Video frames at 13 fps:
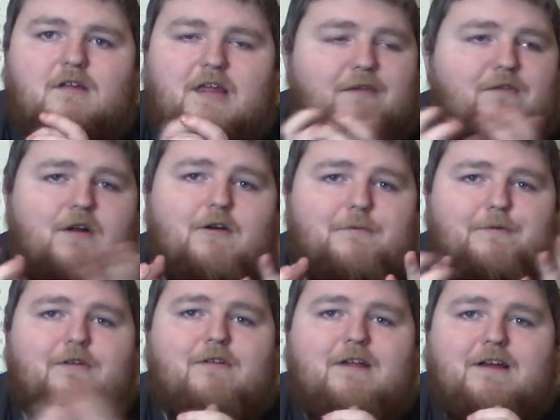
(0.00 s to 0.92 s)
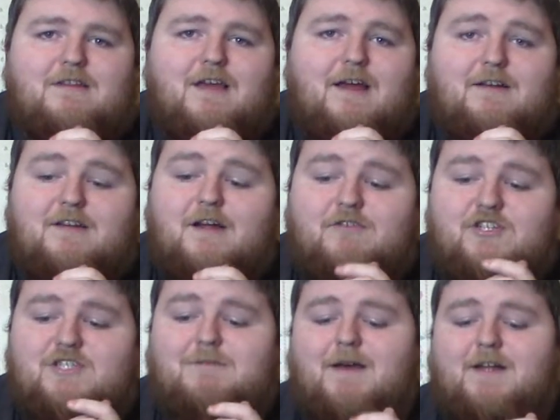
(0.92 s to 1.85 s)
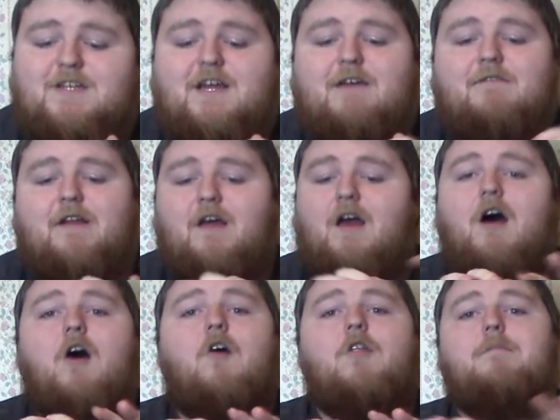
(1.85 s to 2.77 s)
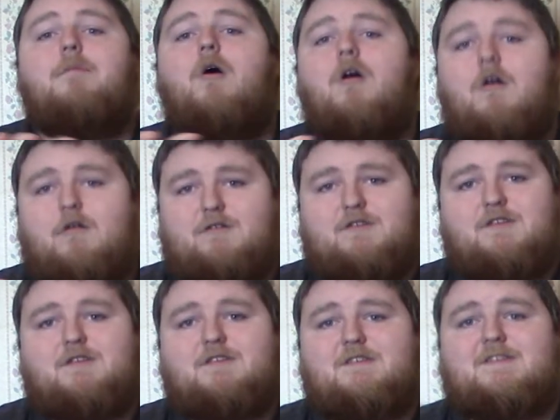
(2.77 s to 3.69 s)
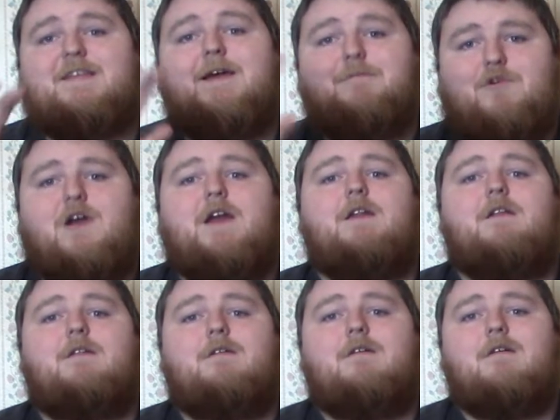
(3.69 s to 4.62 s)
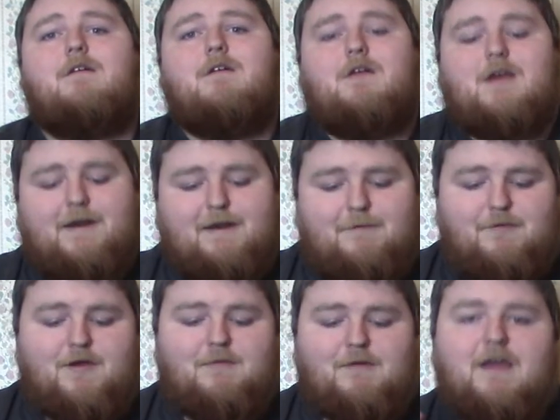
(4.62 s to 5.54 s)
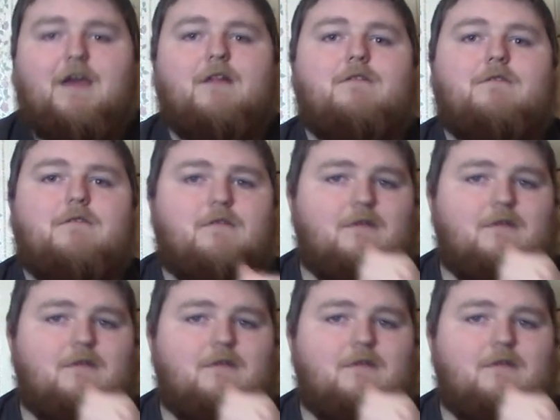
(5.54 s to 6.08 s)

even on a printer like that. Now just imagine having all the parts separated and having to put them together.